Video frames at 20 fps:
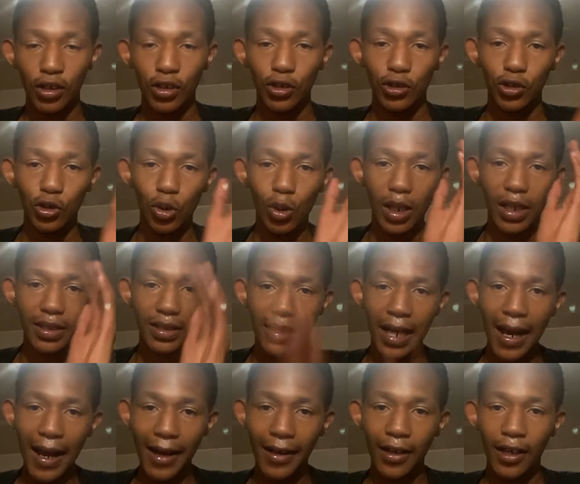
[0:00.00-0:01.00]
you
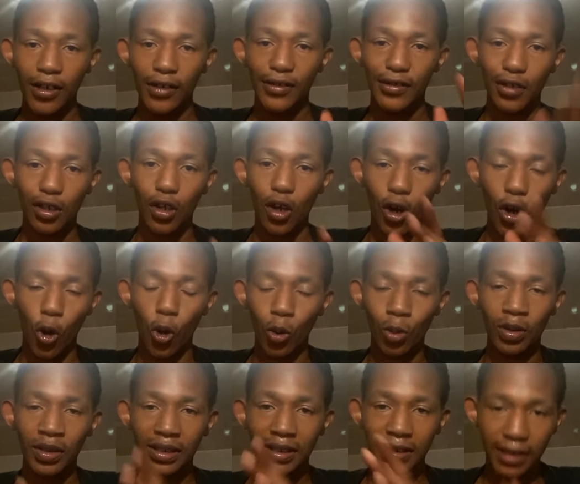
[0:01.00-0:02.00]
attack your
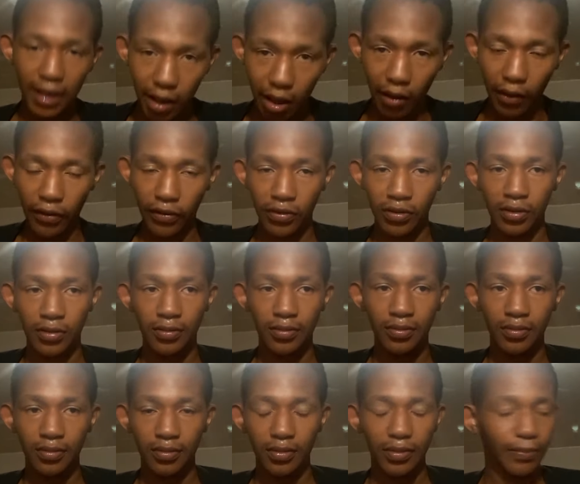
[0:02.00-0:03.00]
own self.
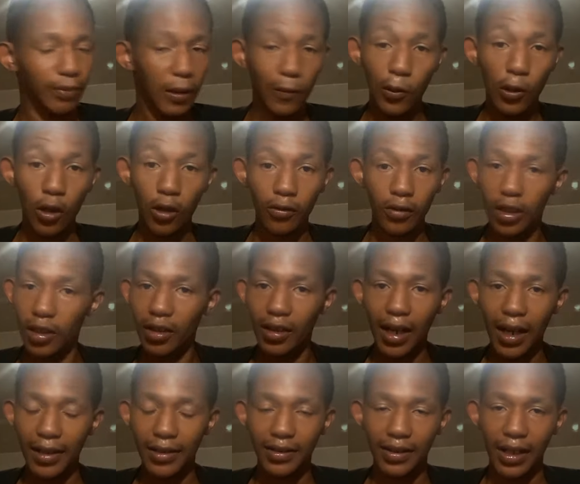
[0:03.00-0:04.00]
People don't
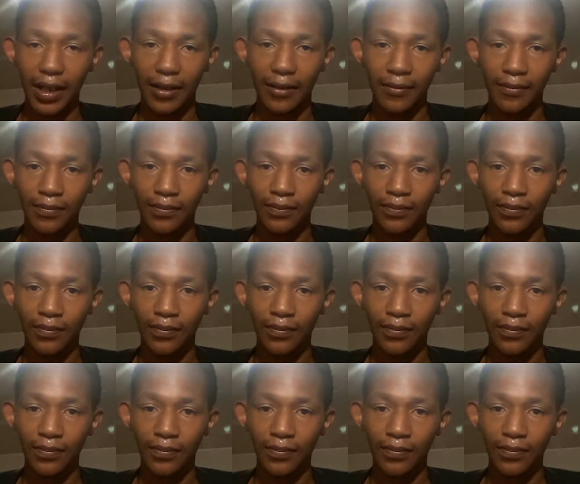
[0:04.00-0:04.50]
realize that.